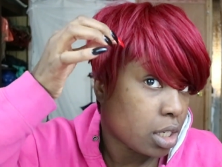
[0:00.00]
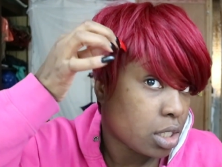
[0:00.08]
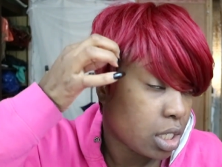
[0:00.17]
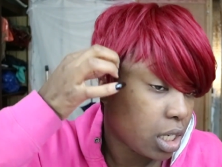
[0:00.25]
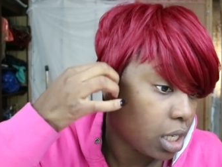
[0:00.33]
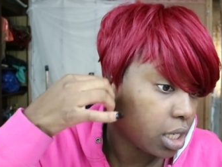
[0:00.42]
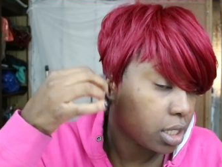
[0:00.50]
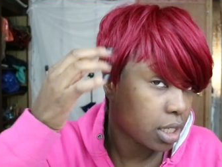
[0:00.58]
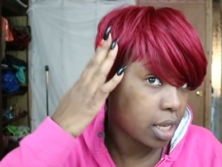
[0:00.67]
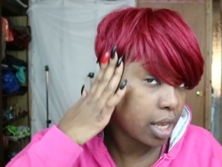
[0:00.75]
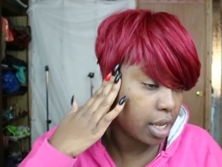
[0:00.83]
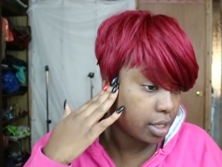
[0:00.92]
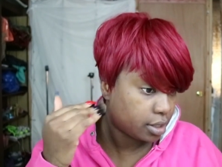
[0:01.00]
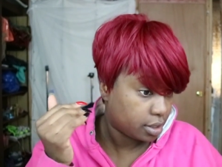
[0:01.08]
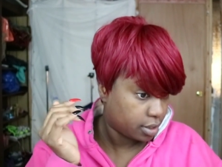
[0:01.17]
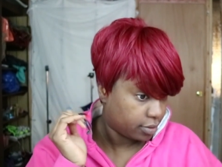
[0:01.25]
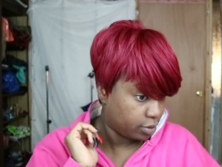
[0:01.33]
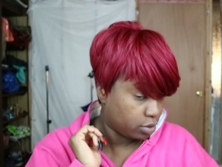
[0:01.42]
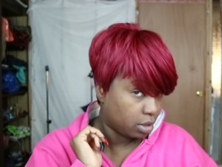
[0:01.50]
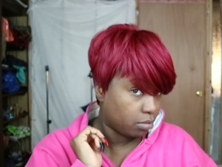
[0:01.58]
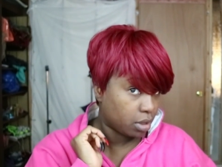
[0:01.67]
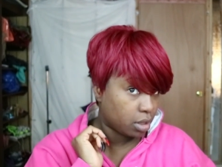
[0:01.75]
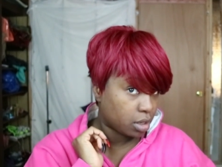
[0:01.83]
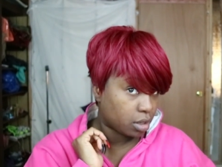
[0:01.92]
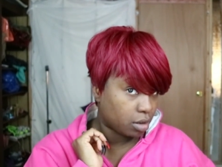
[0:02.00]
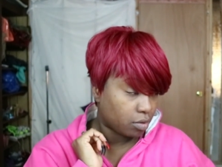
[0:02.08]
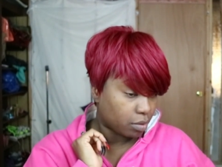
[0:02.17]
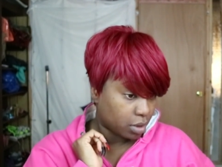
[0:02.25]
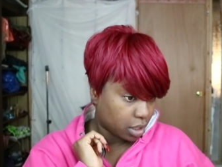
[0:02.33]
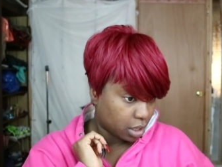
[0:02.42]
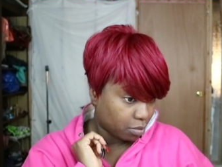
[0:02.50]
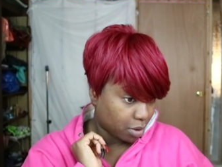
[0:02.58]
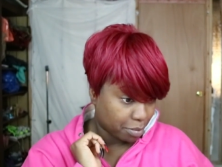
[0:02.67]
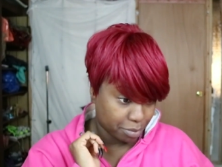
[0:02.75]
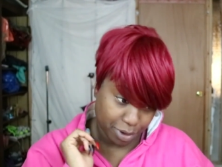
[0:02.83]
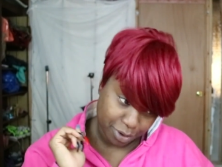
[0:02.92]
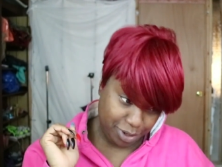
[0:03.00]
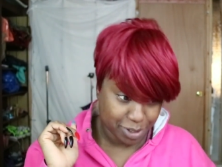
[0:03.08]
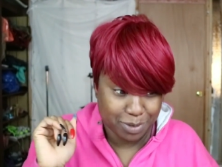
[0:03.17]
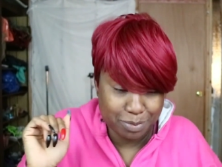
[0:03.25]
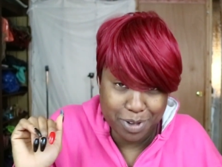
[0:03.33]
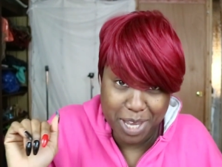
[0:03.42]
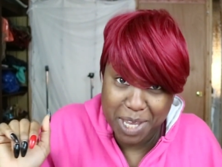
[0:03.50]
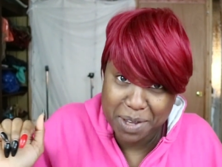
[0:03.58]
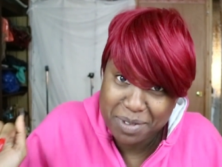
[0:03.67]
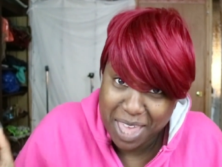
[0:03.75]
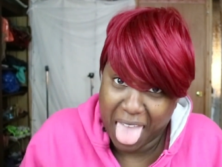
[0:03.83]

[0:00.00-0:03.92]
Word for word: She is cut. If you see me looking up, I'm looking at my mirror because, baby.